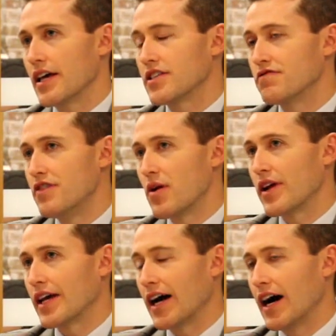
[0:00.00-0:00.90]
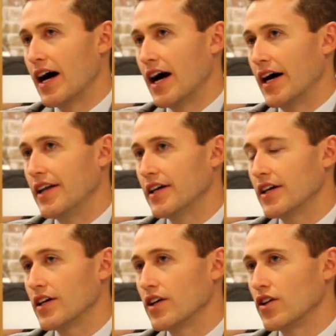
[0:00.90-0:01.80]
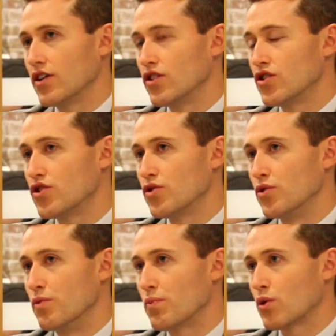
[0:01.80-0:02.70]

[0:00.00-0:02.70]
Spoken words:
it's very hard to